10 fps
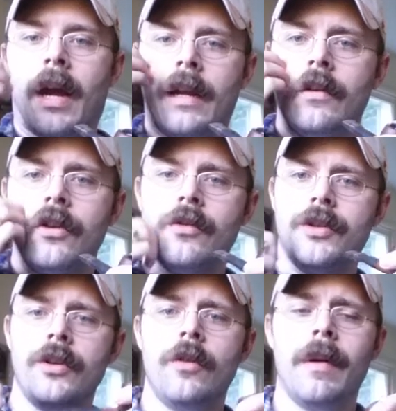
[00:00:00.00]
Hello
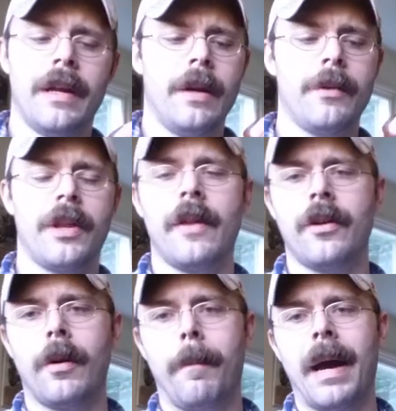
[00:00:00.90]
YouTube, here with
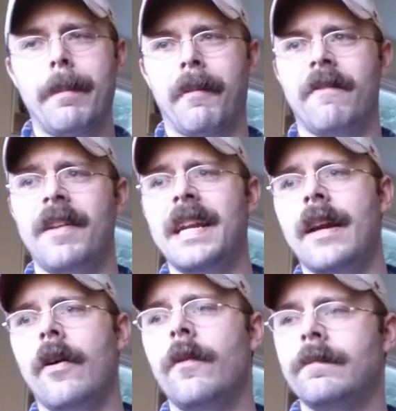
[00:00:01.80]
another pipe
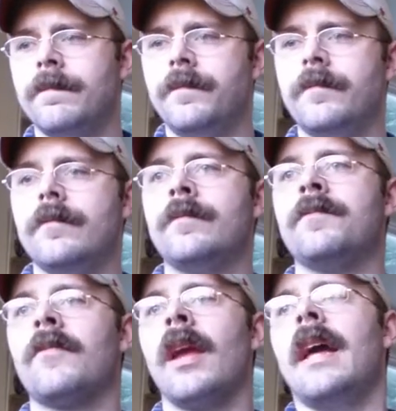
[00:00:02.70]
video.
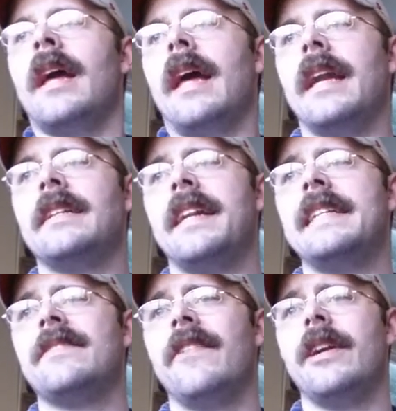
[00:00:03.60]
And in
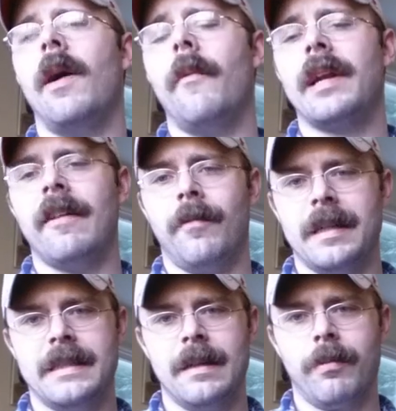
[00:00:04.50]
today's video I'm going to give
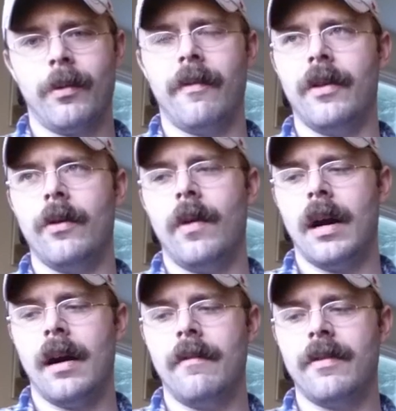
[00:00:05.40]
my simple review
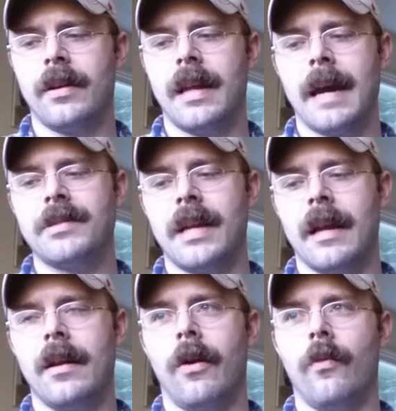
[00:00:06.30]
of
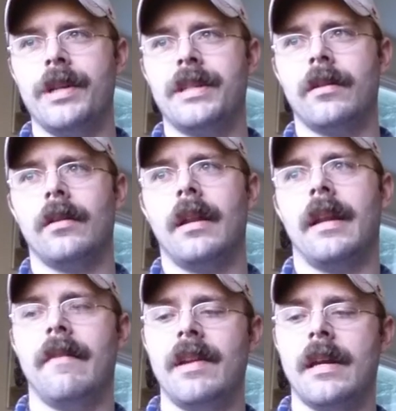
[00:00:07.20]
Capstan Original
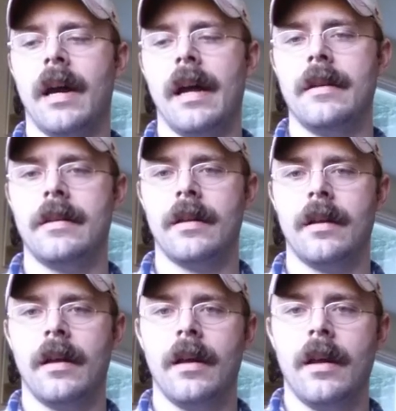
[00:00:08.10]
Navy Cut,
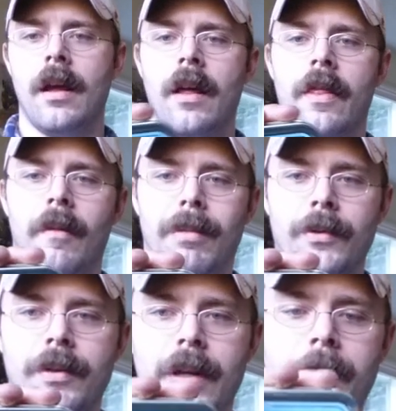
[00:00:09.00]
the
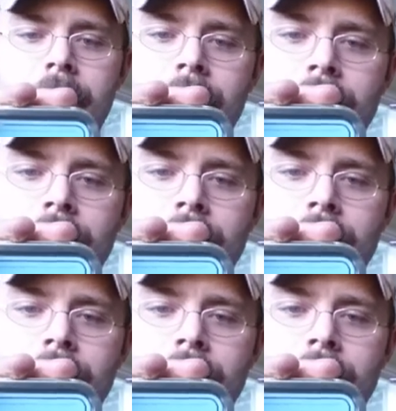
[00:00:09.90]
blue tin.